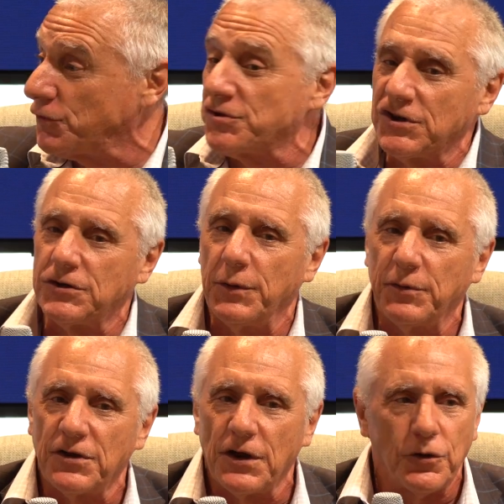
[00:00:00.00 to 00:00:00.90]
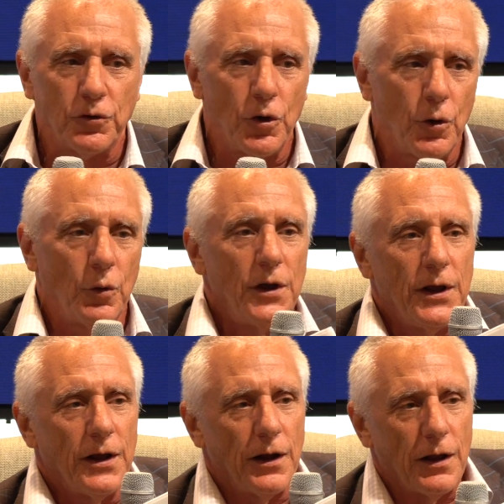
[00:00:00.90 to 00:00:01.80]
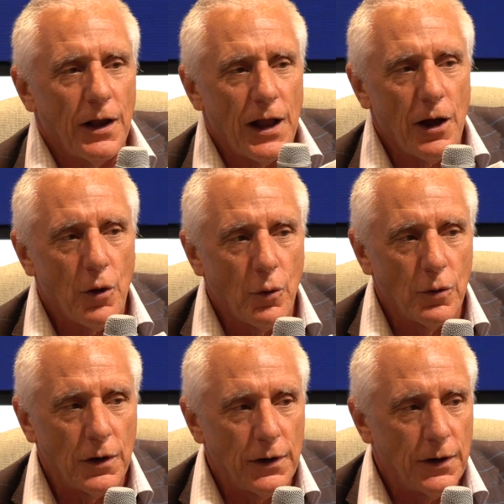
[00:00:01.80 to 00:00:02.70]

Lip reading: interesting to me because I don't know how